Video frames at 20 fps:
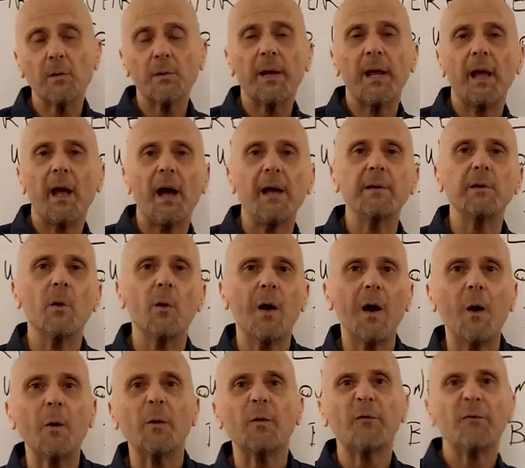okay, I know
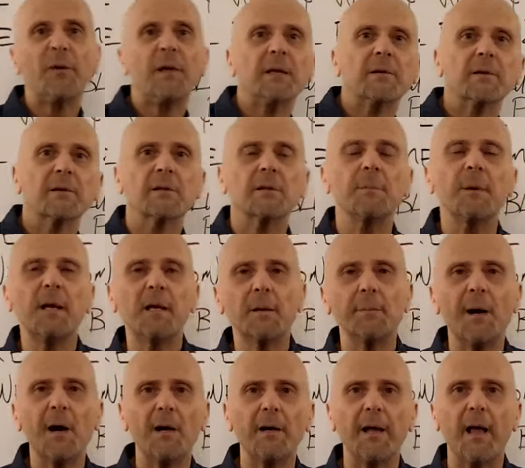how it feels to be in the
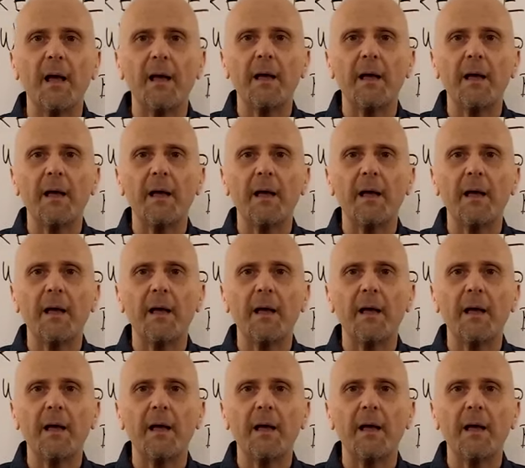body.